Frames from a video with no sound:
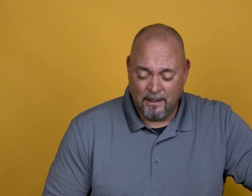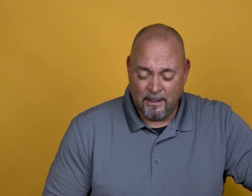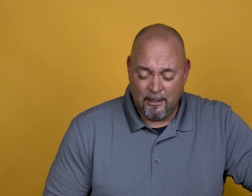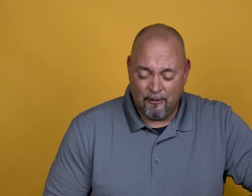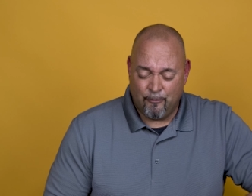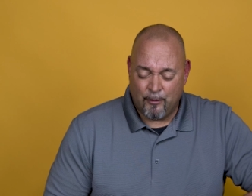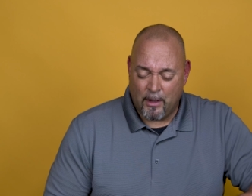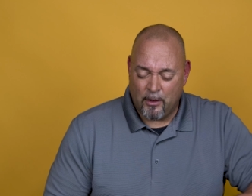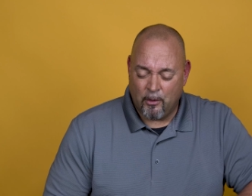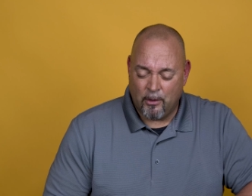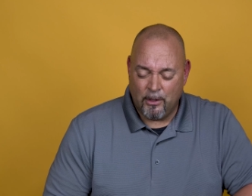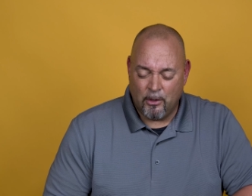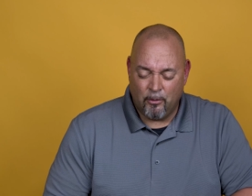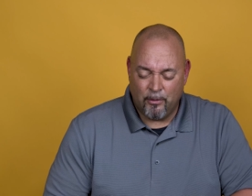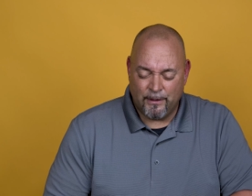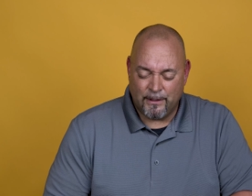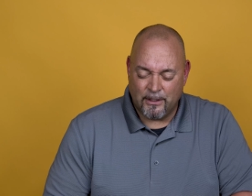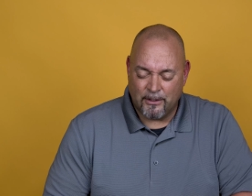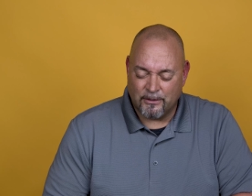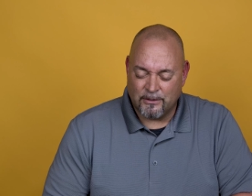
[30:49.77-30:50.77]
And Father, I know
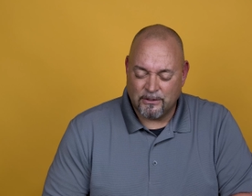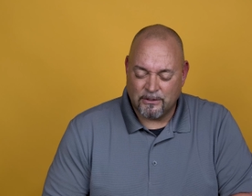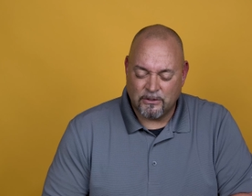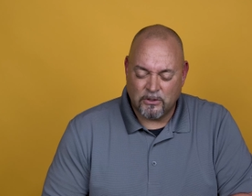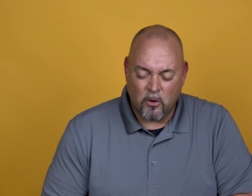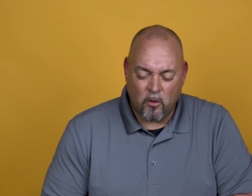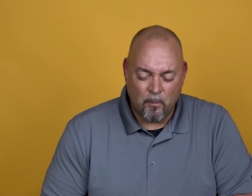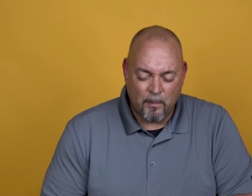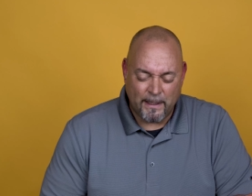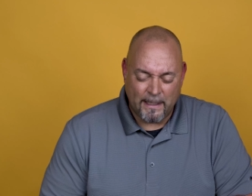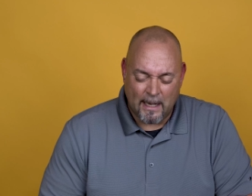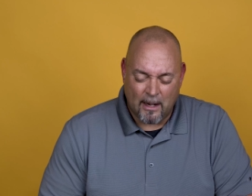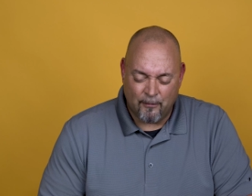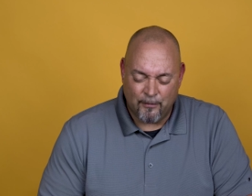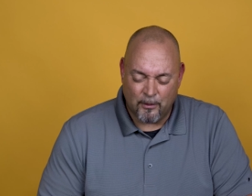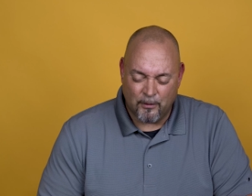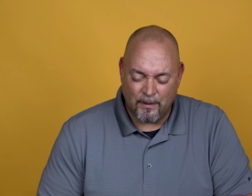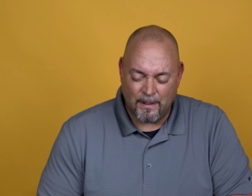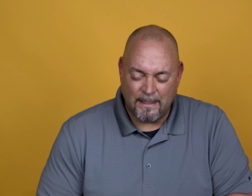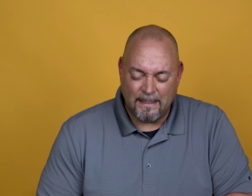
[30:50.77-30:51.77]
that there are so many out
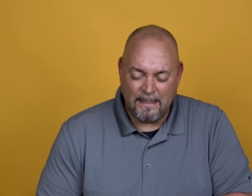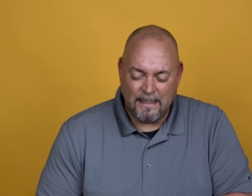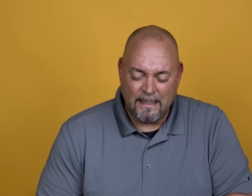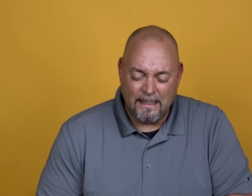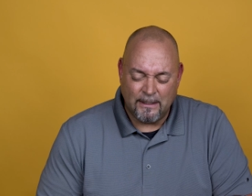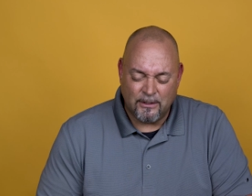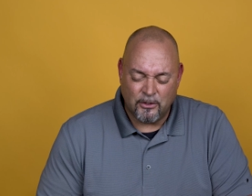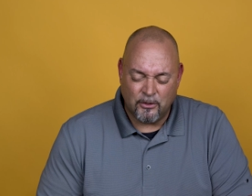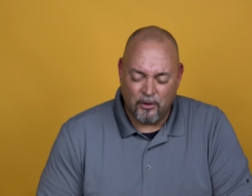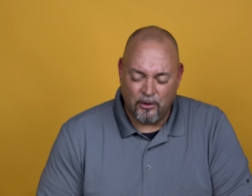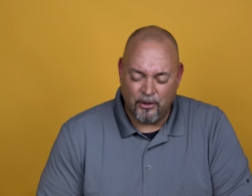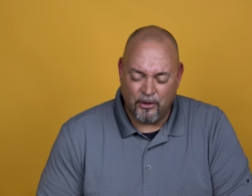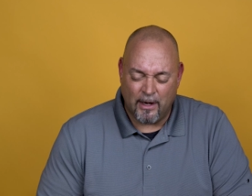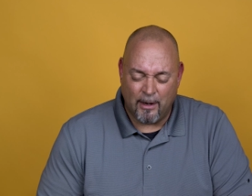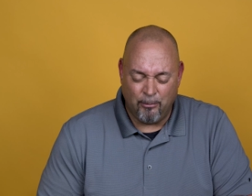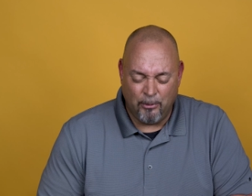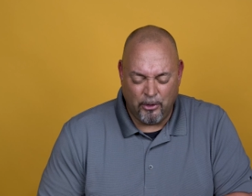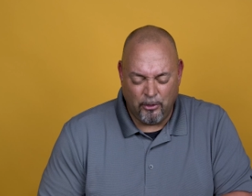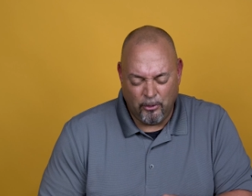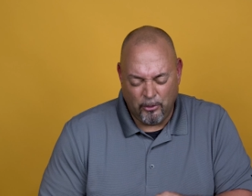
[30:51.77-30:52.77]
there that need to know your
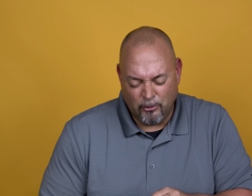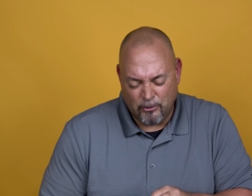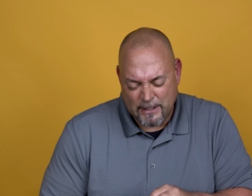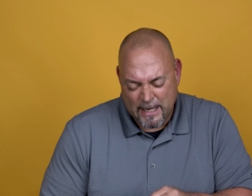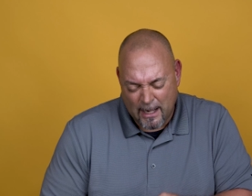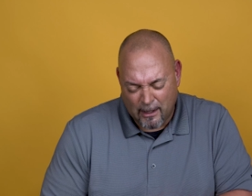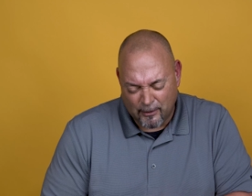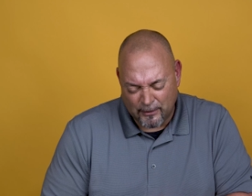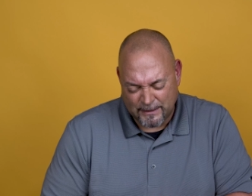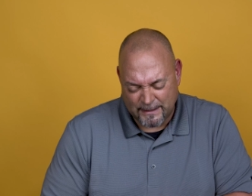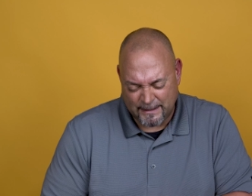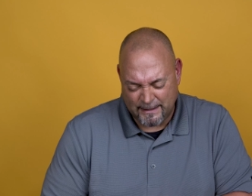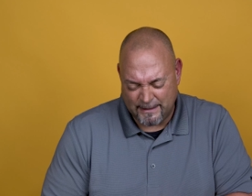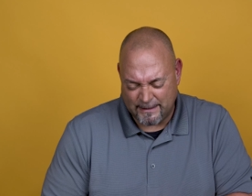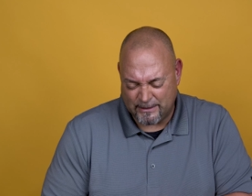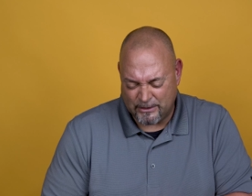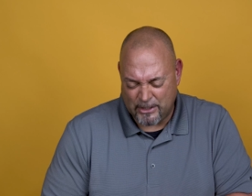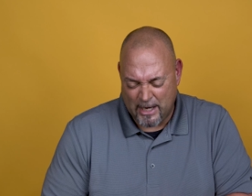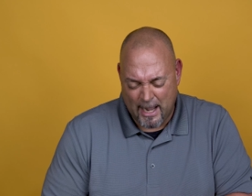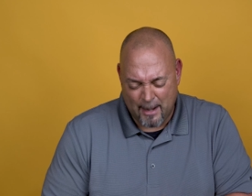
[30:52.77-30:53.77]
name. You, you, tell us in
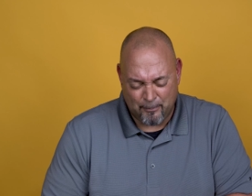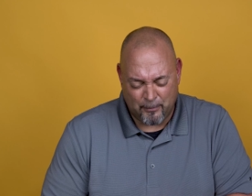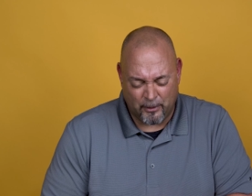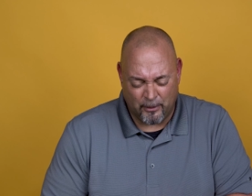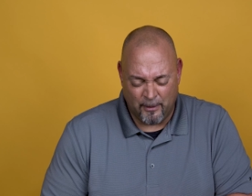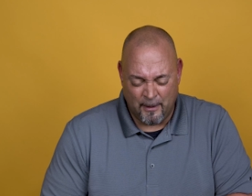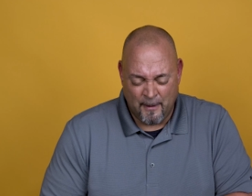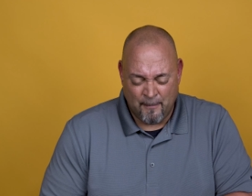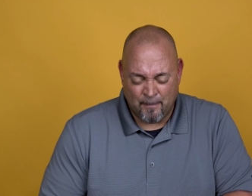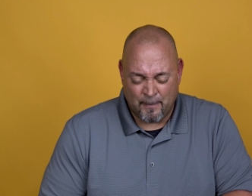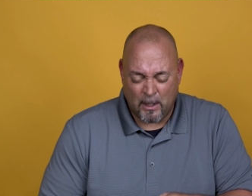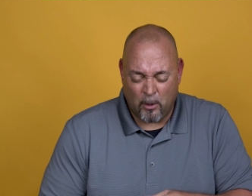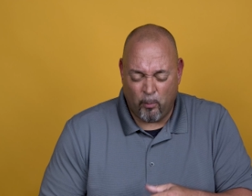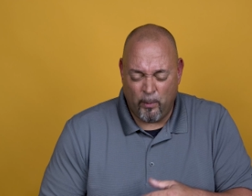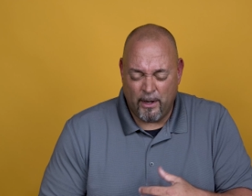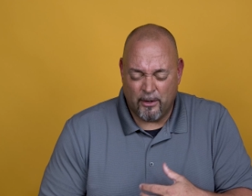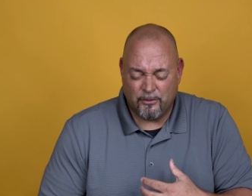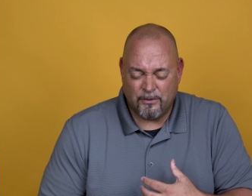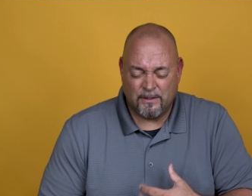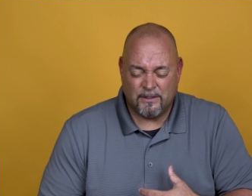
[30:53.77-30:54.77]
this chapter that
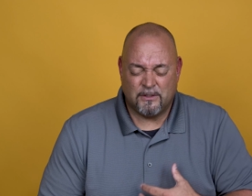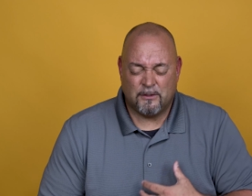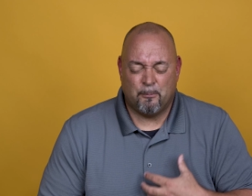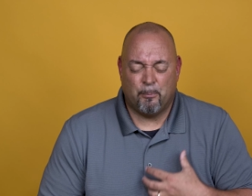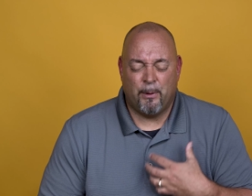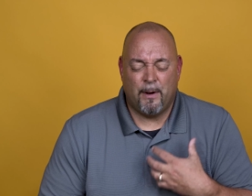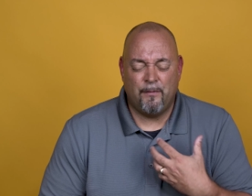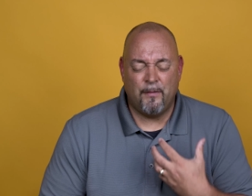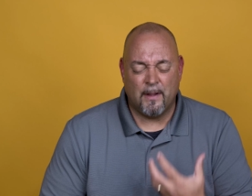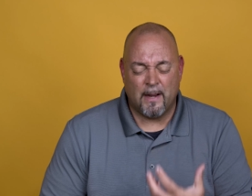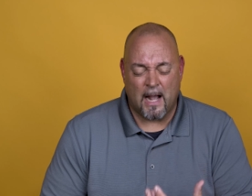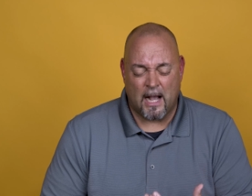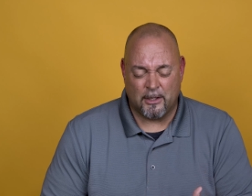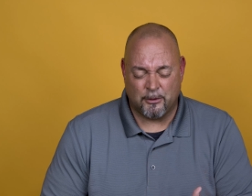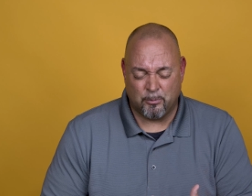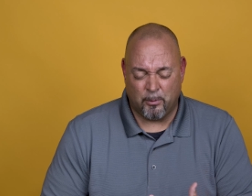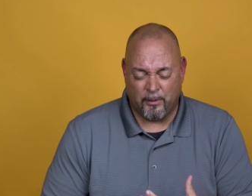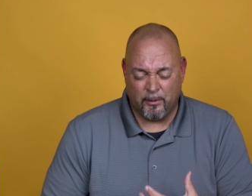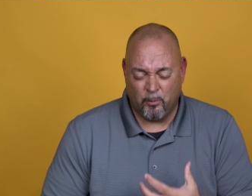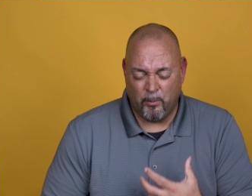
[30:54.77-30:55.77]
we are to spread the
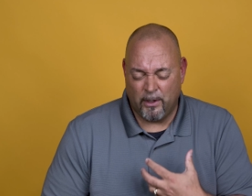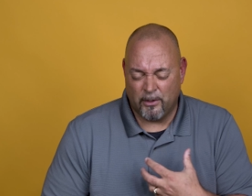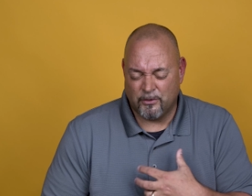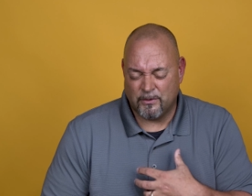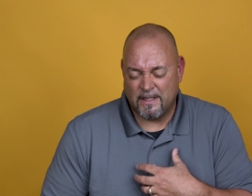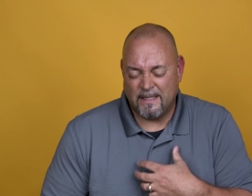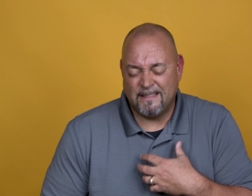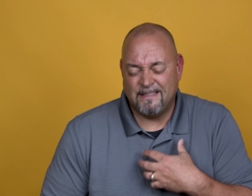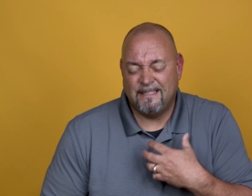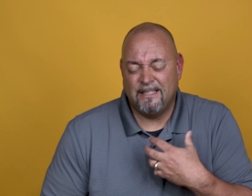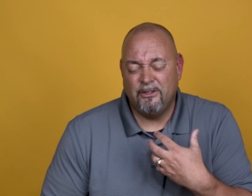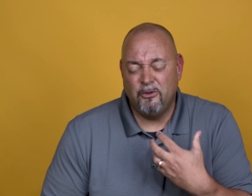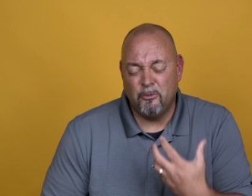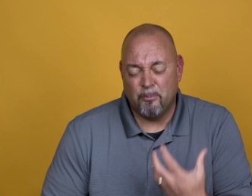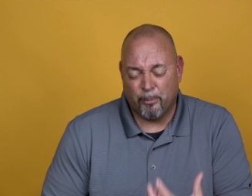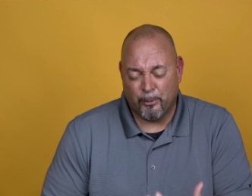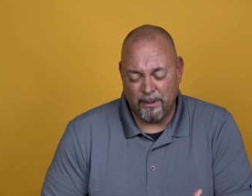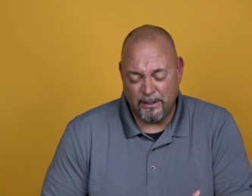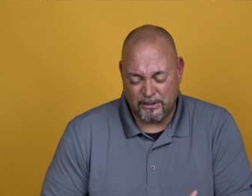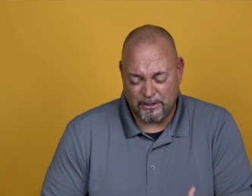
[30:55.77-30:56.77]
gospel, that we are to continue
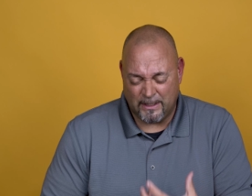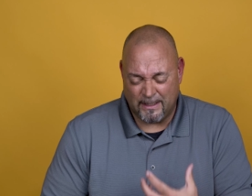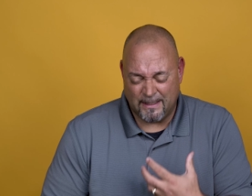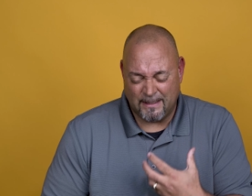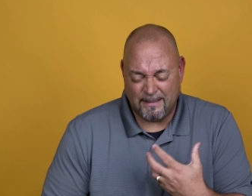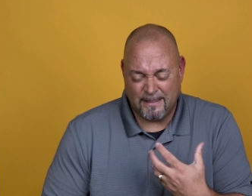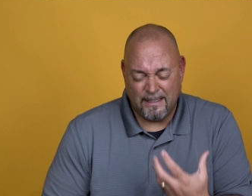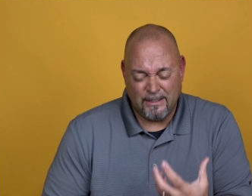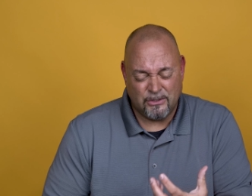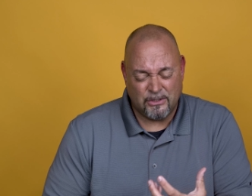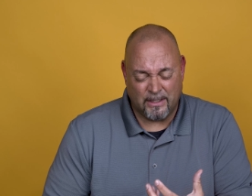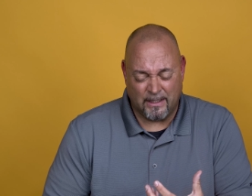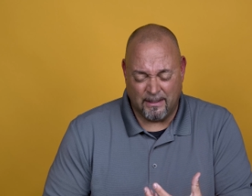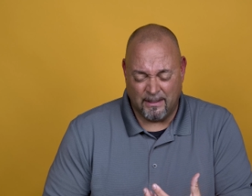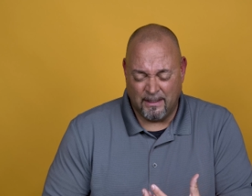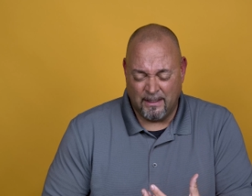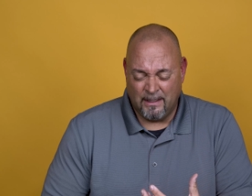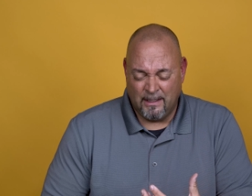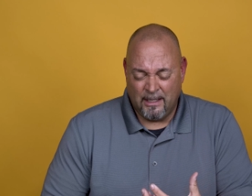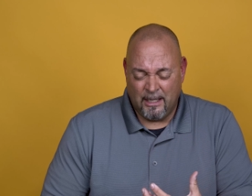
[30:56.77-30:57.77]
preaching and teaching.